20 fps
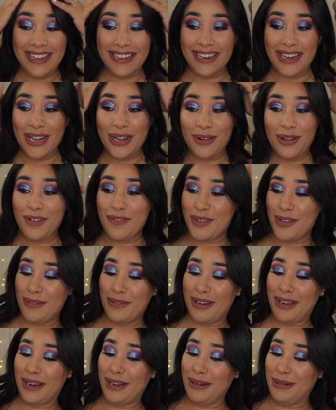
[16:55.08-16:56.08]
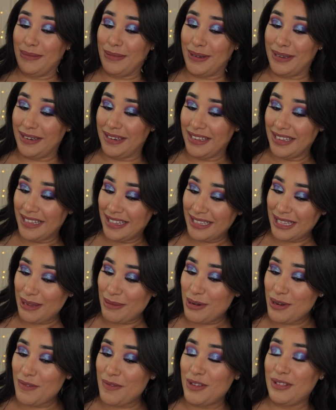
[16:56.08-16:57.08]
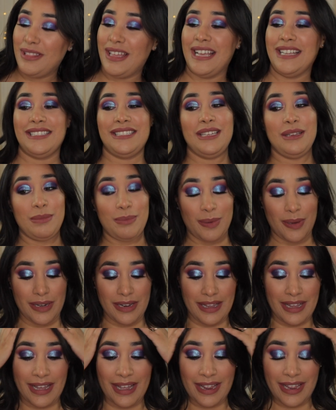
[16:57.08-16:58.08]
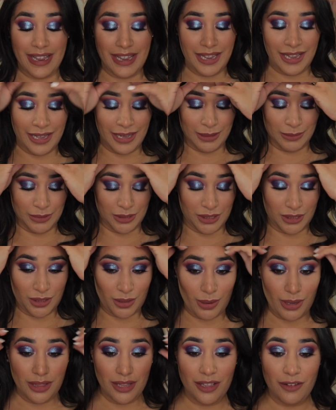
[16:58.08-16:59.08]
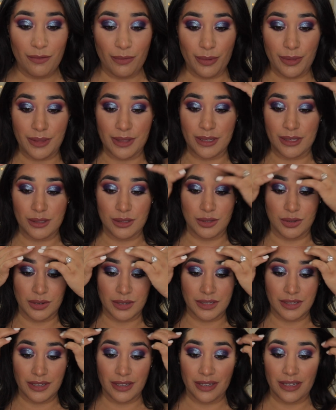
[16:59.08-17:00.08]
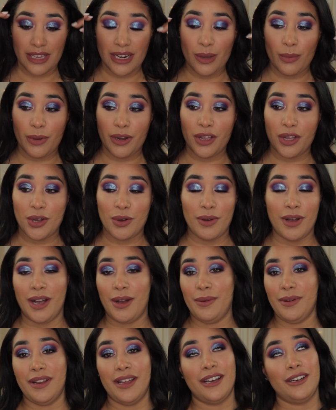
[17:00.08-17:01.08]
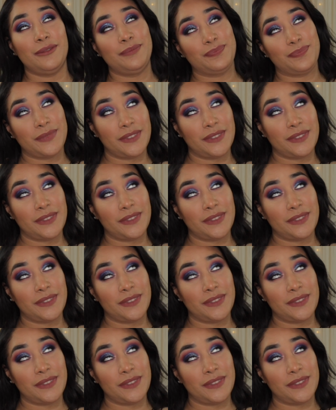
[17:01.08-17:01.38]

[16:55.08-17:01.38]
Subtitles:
I don't know if you are, but let me know if you liked it, but I am so in love with this look. Kind of want to go out now.